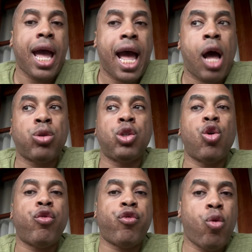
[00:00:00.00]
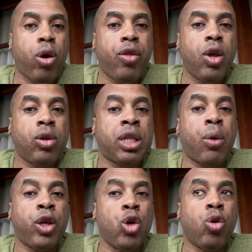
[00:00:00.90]
how to go forth so that
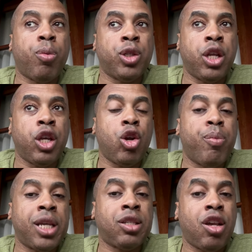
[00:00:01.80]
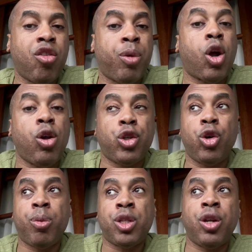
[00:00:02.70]
way you are presenting your best self, but also
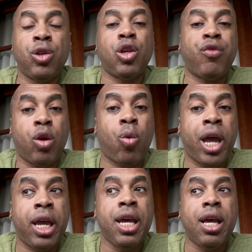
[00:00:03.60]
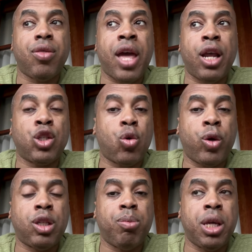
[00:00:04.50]
you're presenting yourself in a way that is
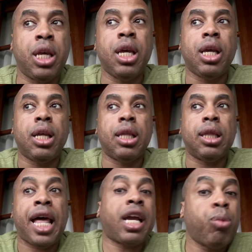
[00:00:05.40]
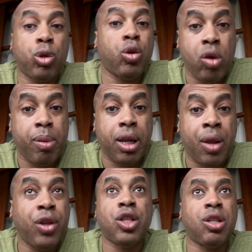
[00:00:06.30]
going to be likable to women.
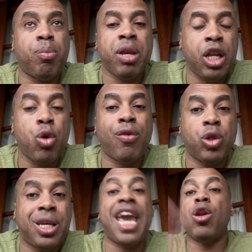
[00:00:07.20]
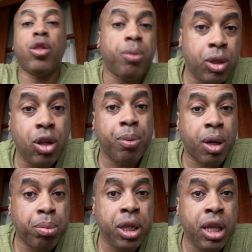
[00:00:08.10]
And this isn't meaning you have to cater them, to them
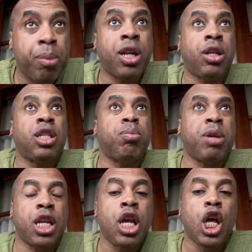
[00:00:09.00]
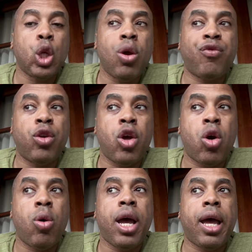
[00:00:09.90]
completely, but it does mean you have to know